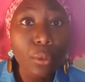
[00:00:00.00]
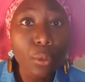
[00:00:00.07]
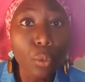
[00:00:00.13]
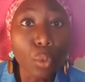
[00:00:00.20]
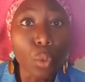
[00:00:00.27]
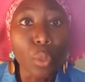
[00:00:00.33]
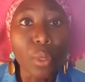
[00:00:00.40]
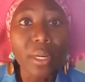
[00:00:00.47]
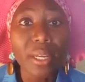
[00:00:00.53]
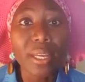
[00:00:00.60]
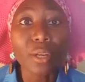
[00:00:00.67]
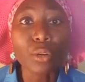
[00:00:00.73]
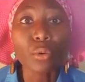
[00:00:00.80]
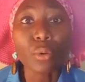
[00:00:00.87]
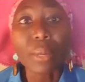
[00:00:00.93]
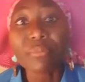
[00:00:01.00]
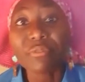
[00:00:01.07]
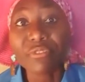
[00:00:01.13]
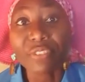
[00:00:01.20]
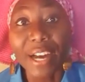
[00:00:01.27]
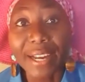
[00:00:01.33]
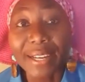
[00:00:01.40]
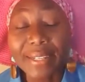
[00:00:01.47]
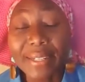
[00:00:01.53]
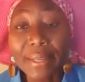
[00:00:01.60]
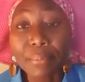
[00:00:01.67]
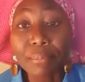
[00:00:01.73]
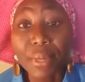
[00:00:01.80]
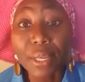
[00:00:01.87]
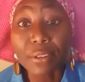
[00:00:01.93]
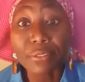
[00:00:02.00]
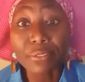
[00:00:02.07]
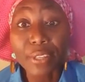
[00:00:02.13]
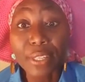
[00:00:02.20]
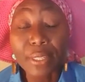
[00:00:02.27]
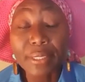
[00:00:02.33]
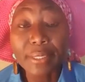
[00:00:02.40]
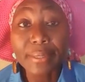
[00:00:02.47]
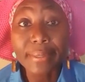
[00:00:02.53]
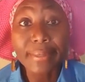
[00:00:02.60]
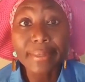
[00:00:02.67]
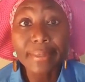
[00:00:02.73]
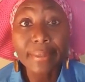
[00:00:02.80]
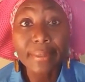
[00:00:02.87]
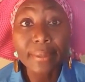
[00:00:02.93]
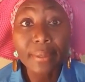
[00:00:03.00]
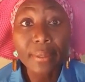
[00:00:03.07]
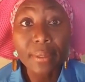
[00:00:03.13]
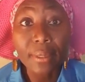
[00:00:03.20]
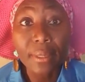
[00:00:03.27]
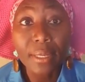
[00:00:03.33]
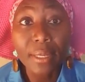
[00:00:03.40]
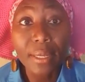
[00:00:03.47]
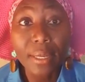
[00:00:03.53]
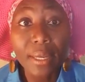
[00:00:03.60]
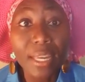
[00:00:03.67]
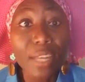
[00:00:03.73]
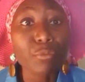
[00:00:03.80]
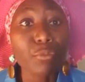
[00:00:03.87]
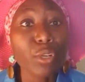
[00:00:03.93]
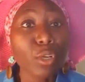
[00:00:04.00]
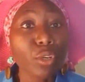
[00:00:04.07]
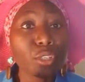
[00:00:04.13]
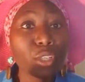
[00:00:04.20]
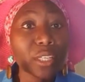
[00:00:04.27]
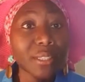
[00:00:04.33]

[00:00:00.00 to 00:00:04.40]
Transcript: or a grapevine bear figs?" If we connect